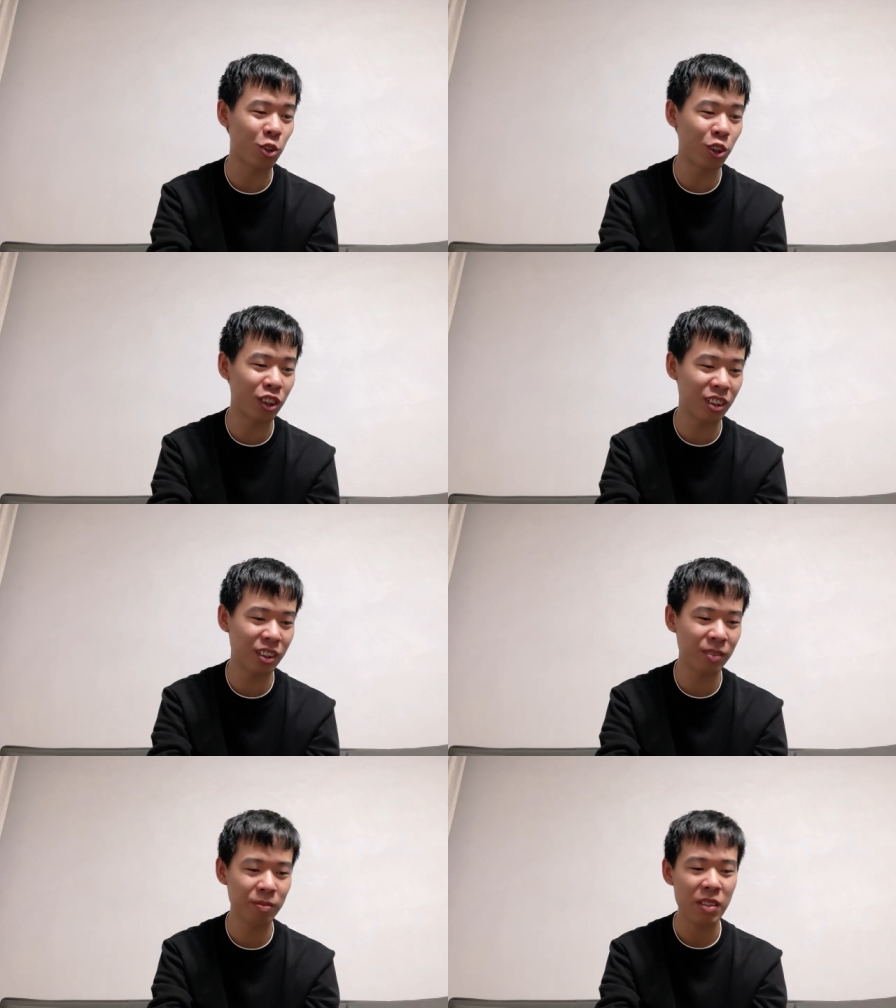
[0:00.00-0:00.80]

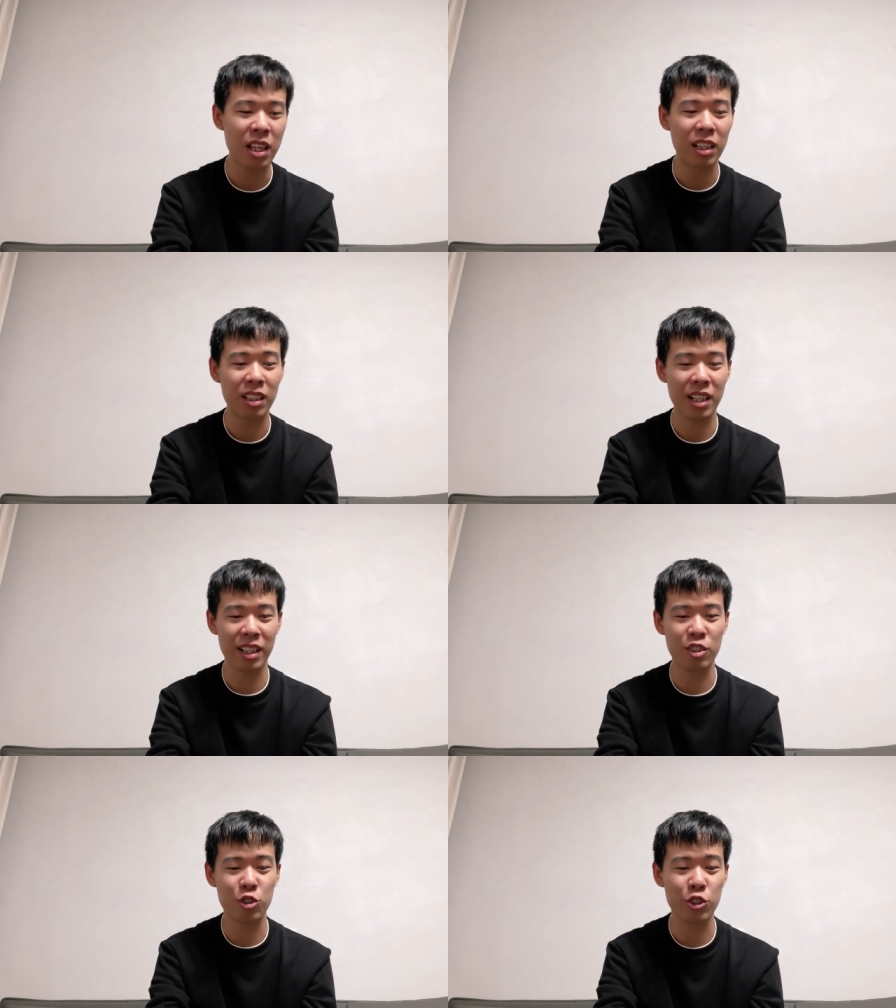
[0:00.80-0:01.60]
door
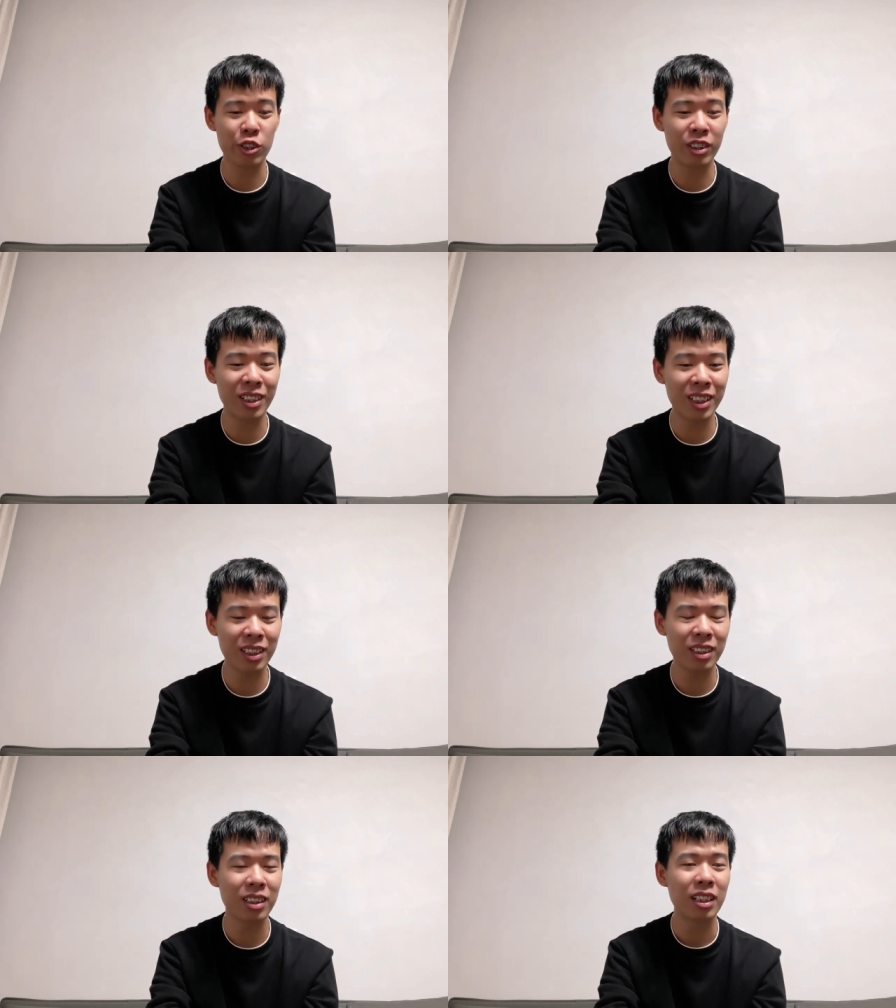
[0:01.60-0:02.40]
like a
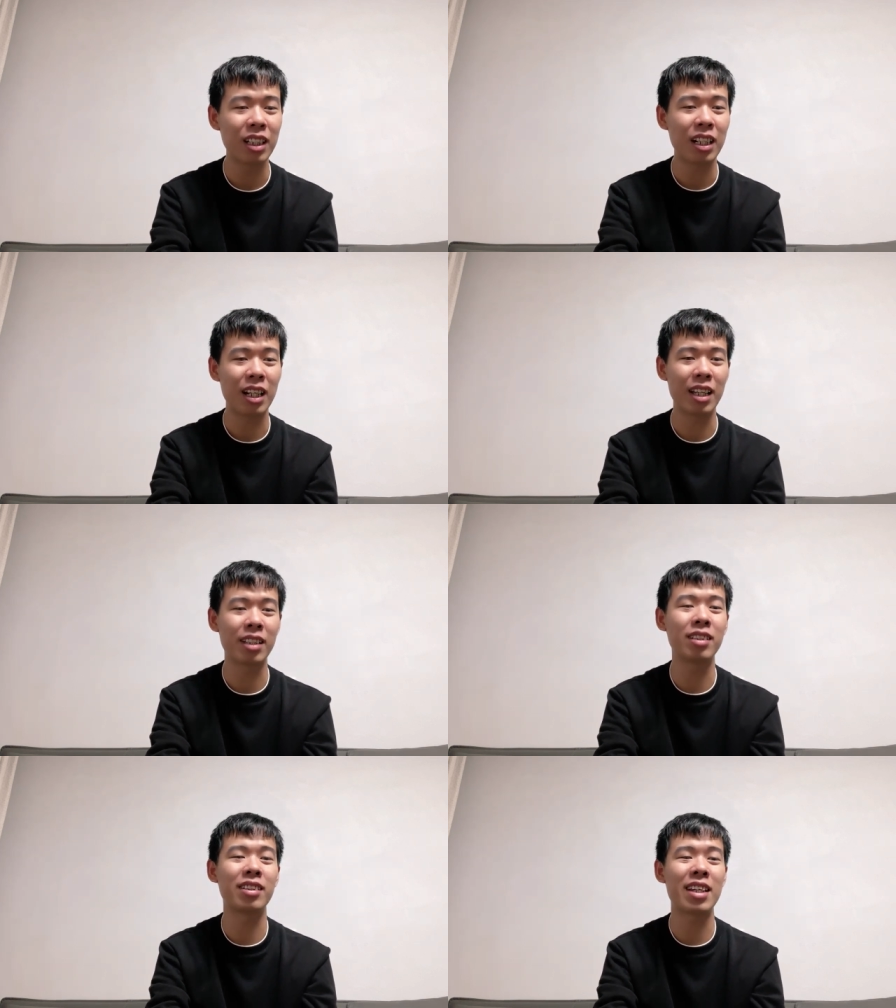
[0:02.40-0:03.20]
drawer,
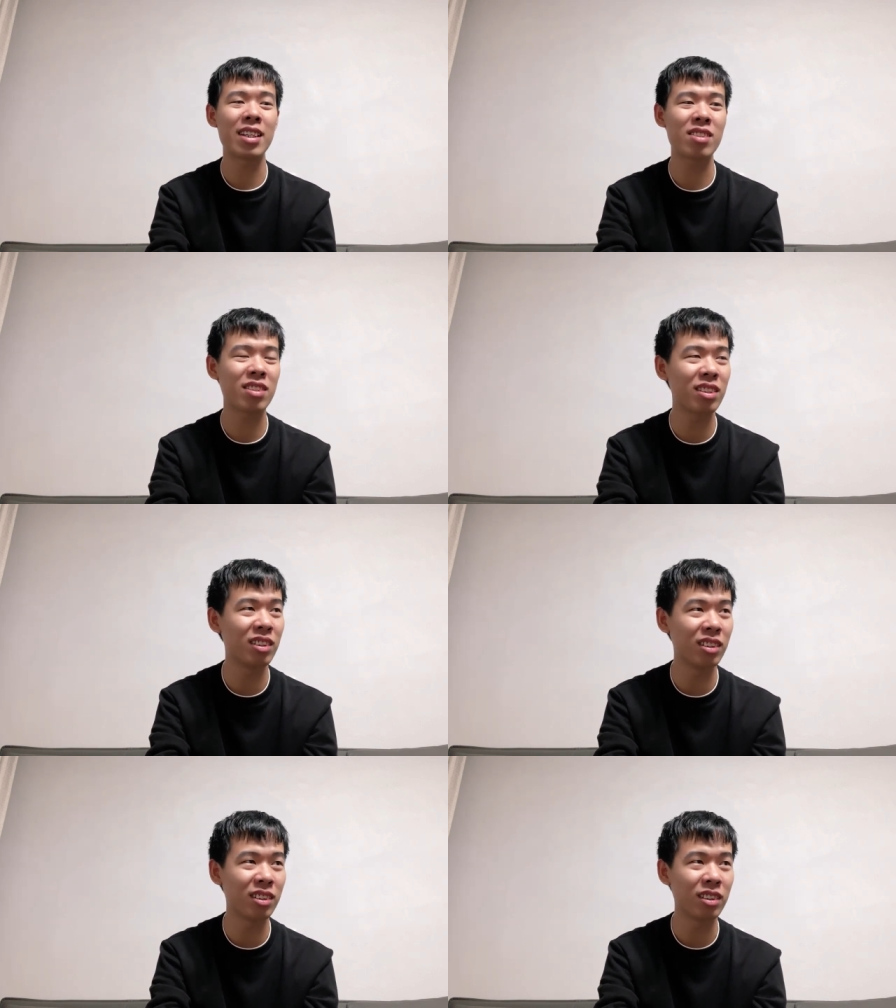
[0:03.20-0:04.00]
like a desk,
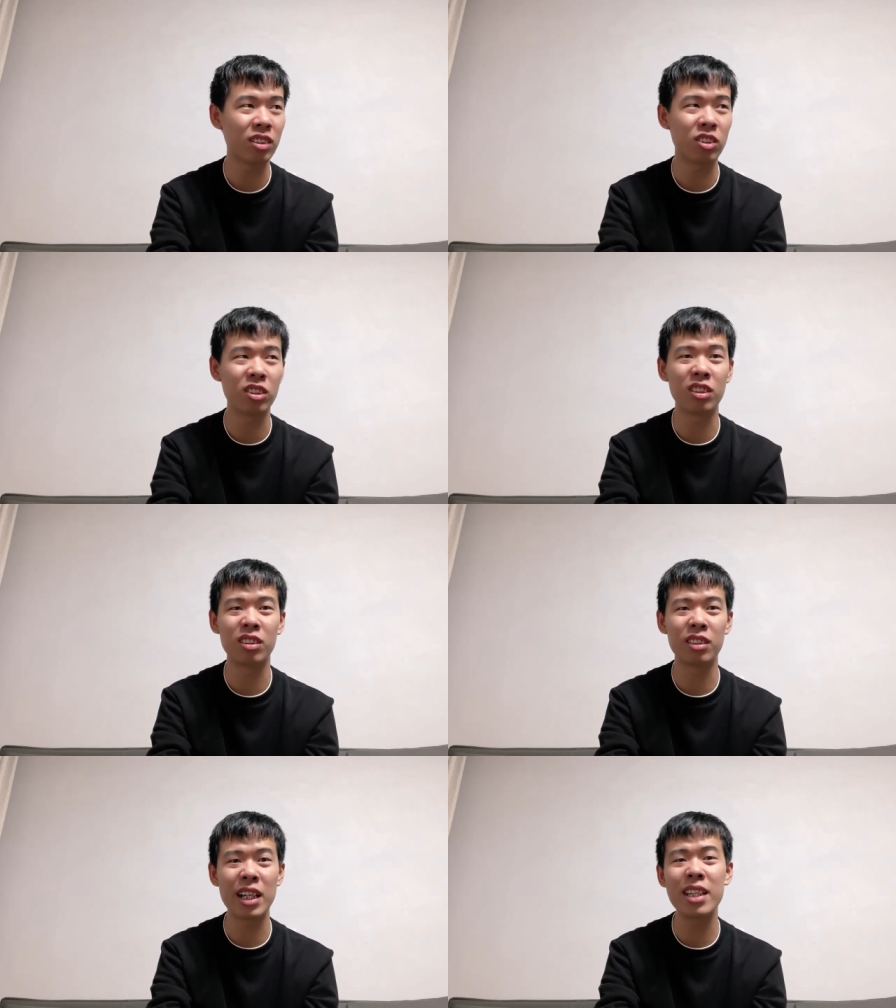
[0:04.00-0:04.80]

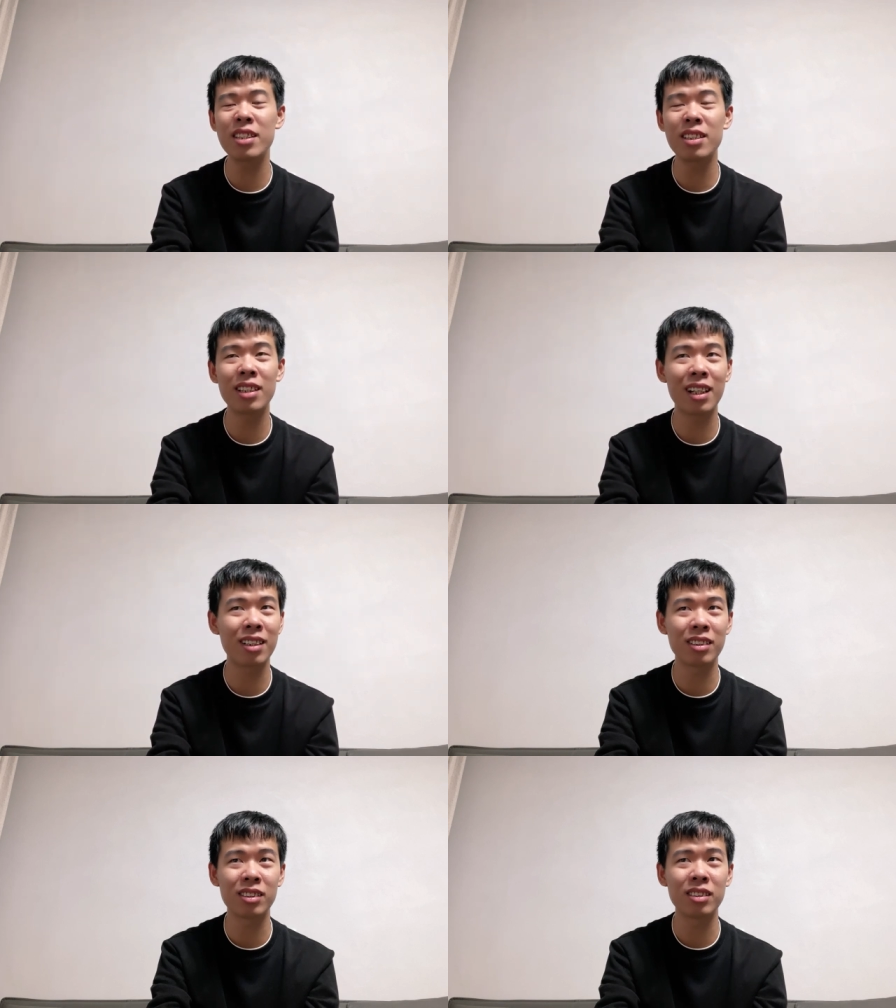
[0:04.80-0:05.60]
or any
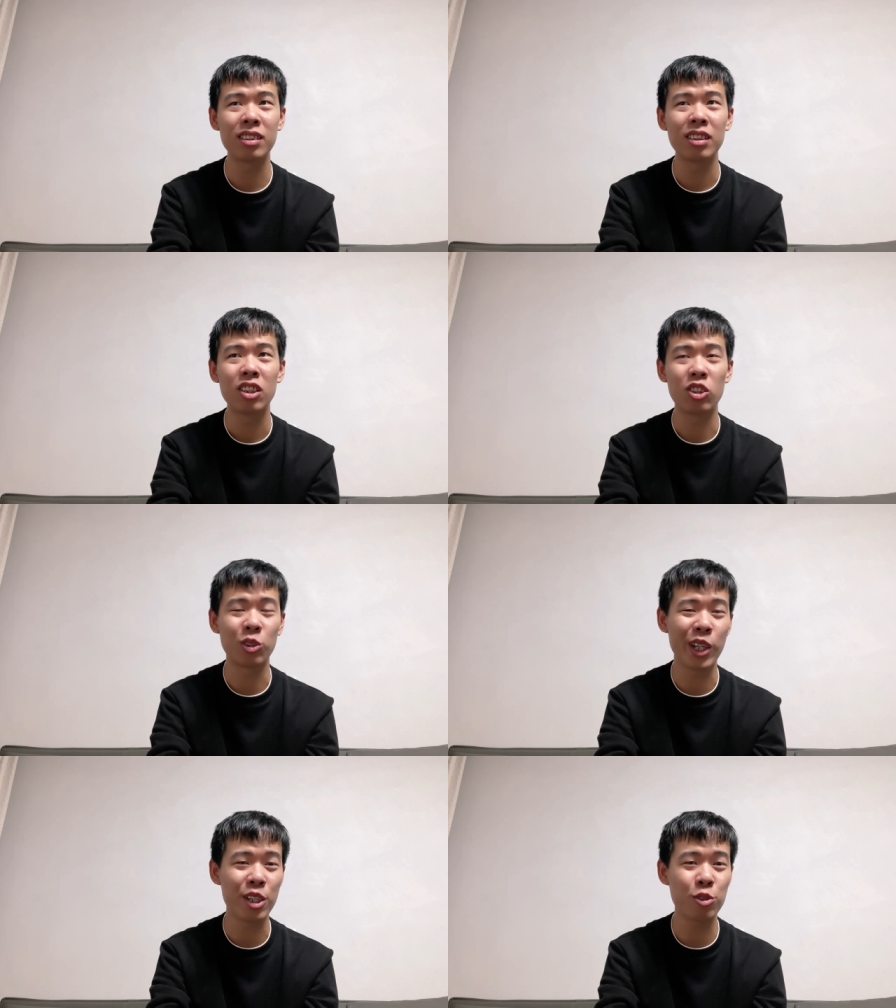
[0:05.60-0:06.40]
other
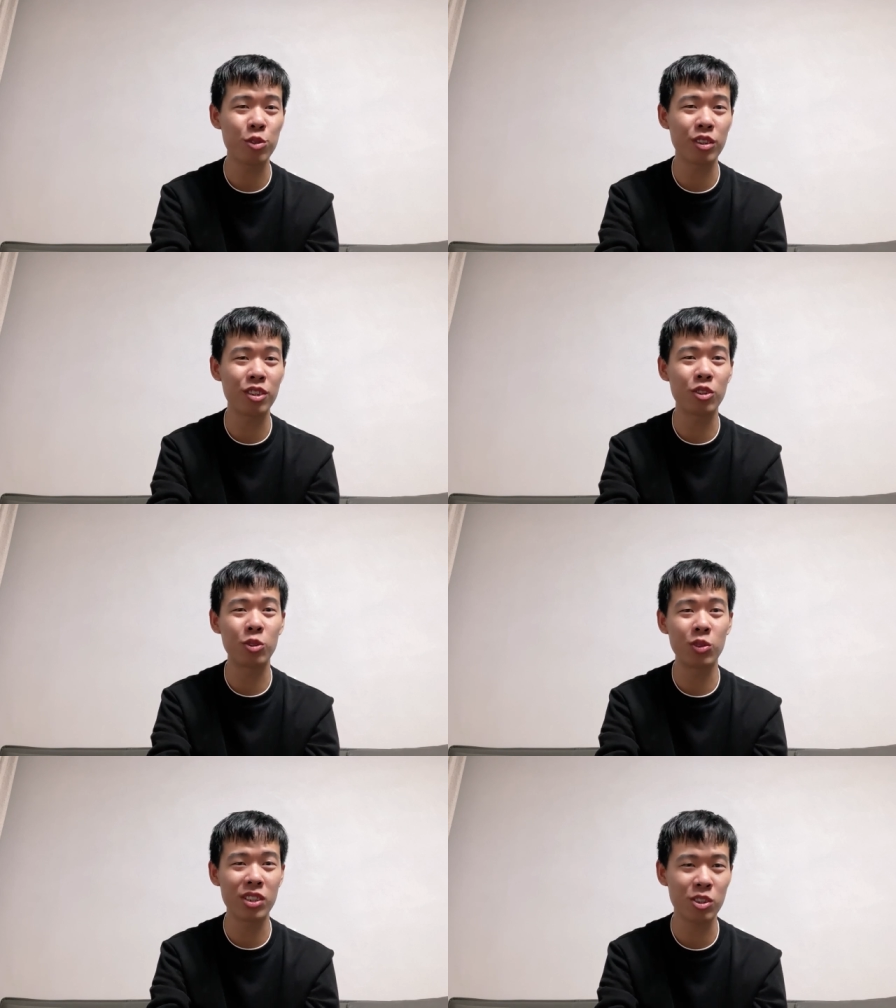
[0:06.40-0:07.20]
location you
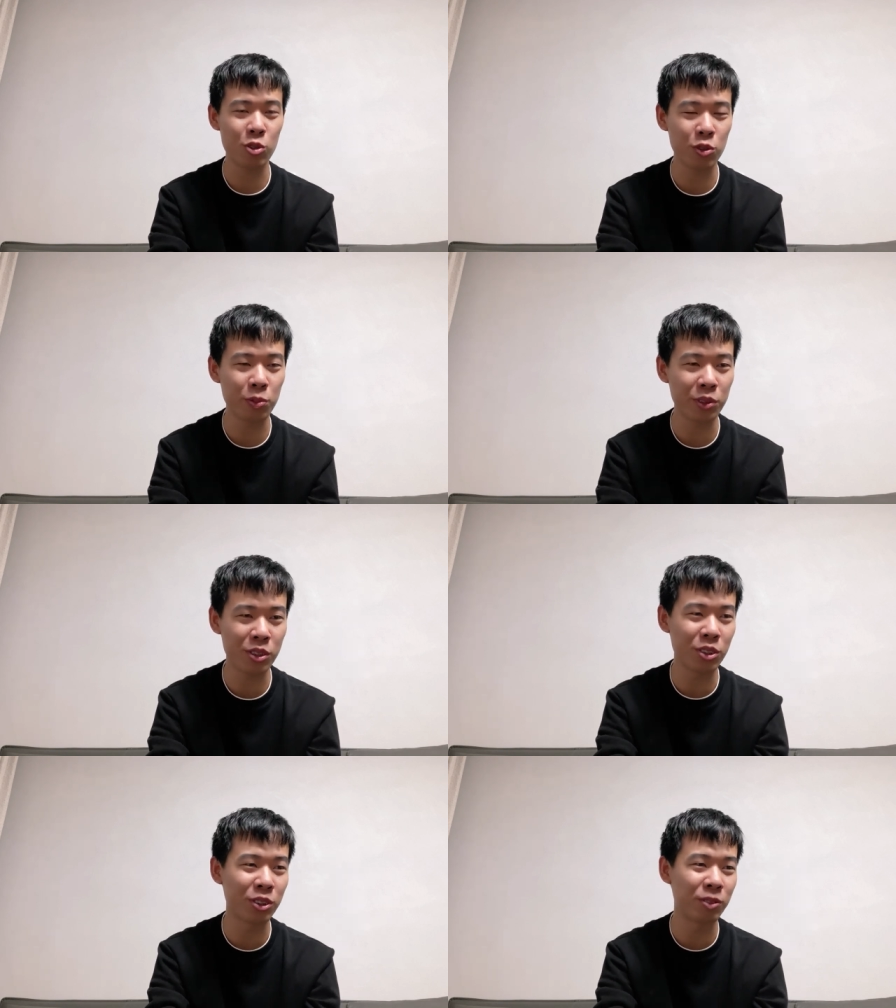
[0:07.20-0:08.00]
want to
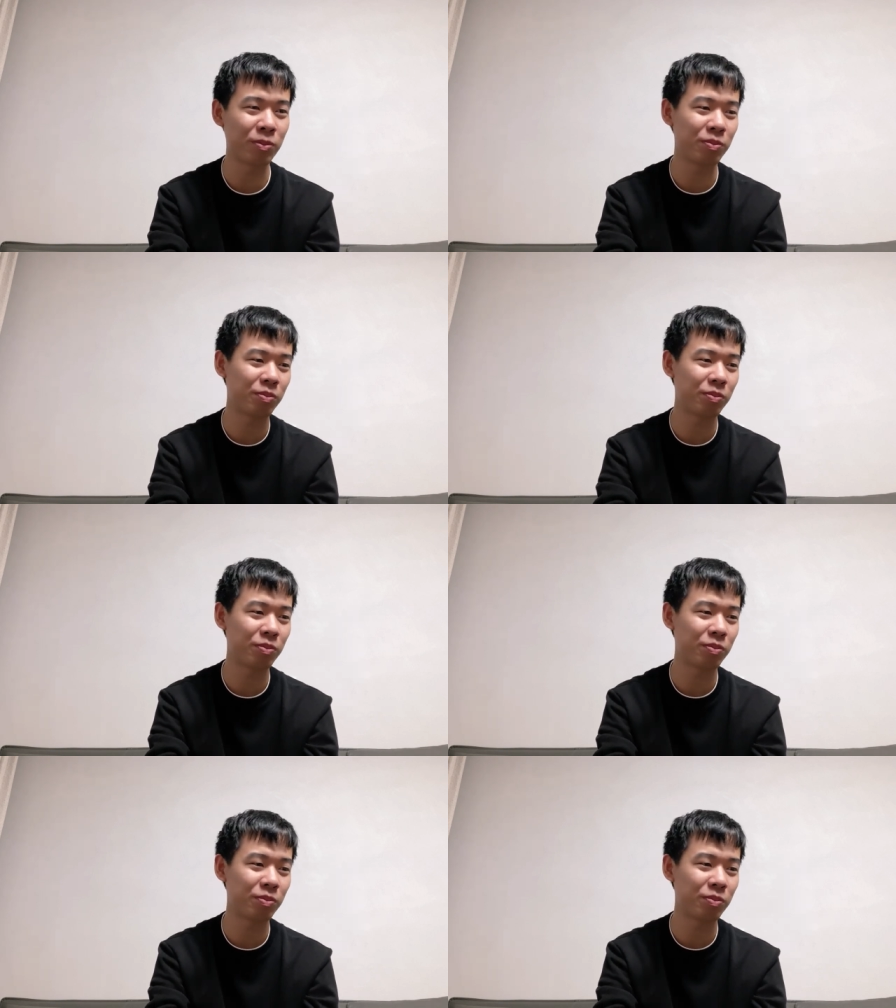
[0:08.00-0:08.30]
put on.